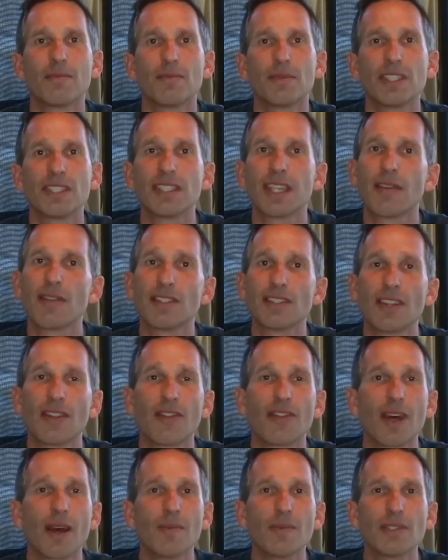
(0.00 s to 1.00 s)
Please give us a
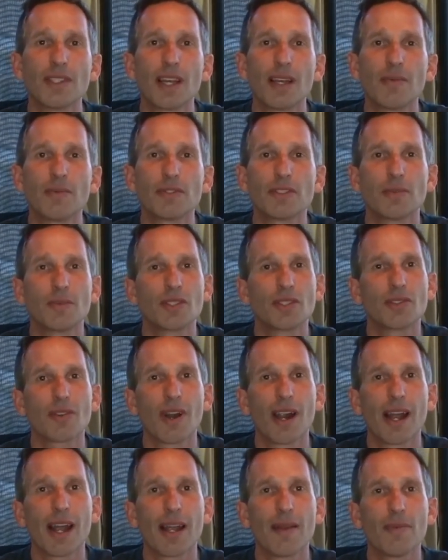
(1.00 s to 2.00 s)
thumbs up,
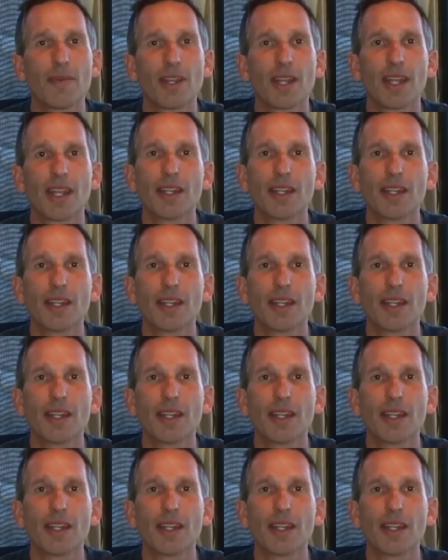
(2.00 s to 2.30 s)
subscribe,